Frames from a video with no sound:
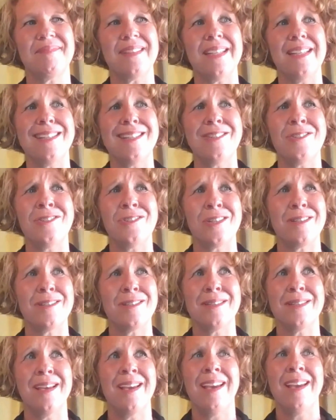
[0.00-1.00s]
It's
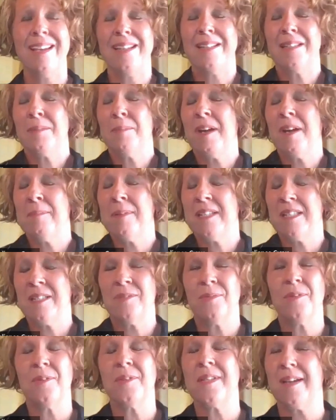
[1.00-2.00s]
just, it's my
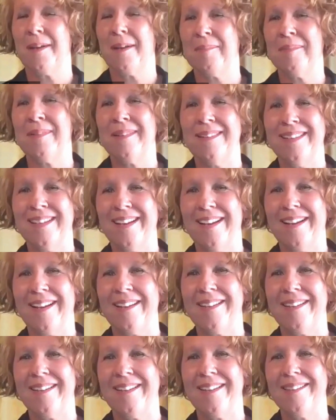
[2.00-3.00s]
peaceful time.
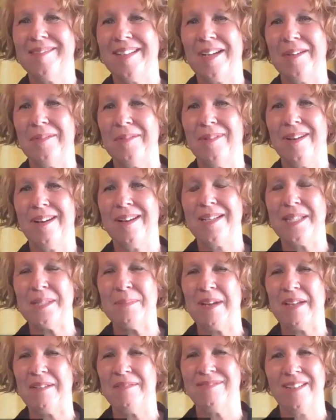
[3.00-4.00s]
I I
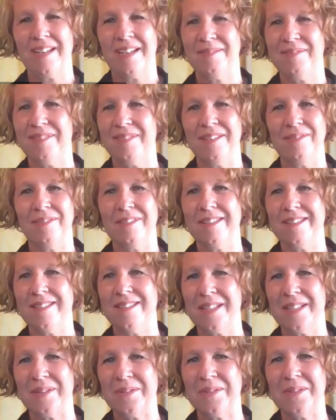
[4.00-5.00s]
rise by 5 every
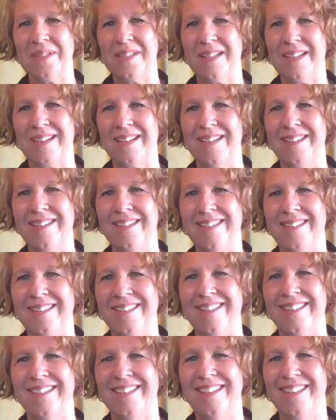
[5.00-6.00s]
single day
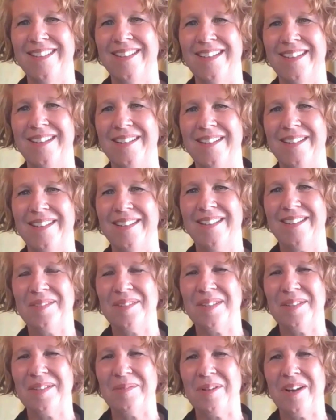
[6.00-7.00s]
and
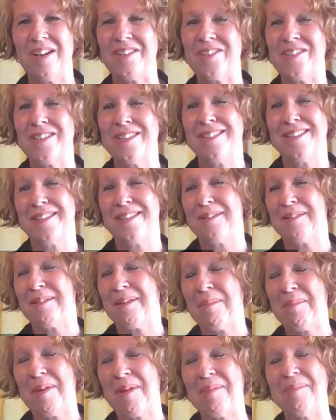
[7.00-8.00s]
watch the sun
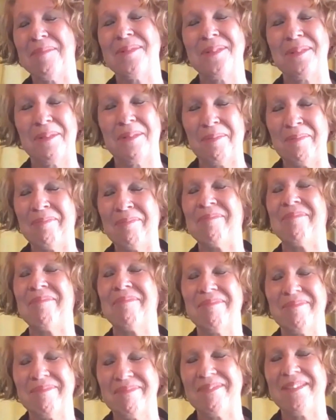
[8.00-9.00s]
come up. So,
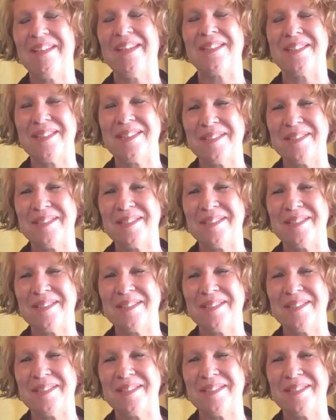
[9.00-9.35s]
yes.